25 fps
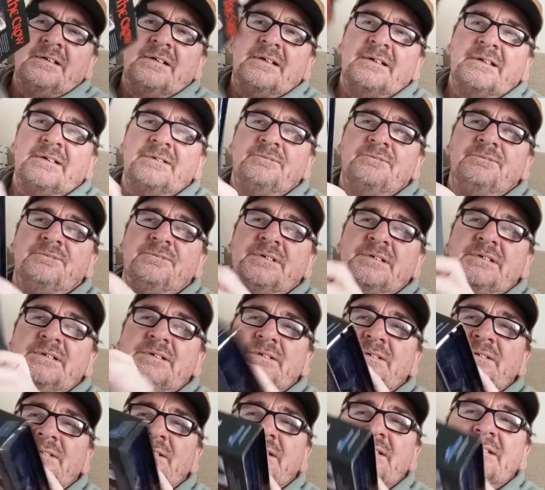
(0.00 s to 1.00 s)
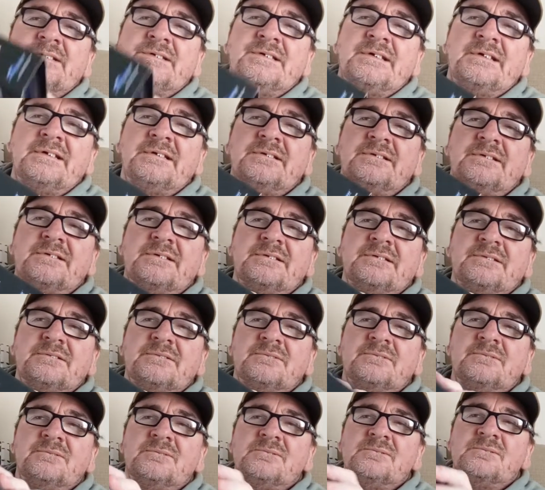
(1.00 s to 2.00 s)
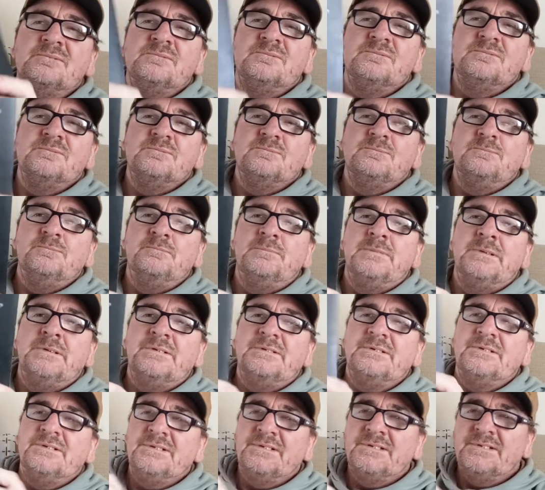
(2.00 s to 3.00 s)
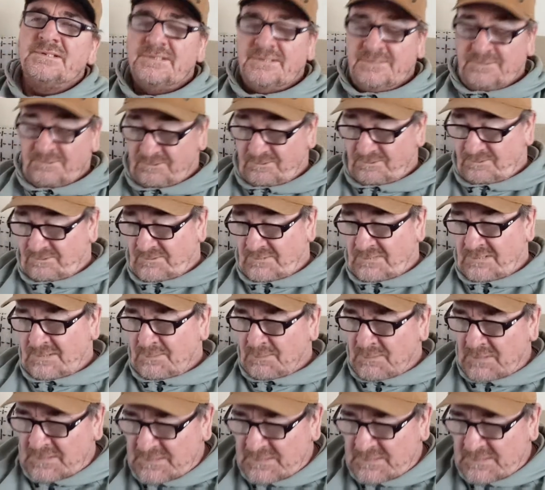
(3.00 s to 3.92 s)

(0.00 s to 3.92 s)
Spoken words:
like a video cassette box, you're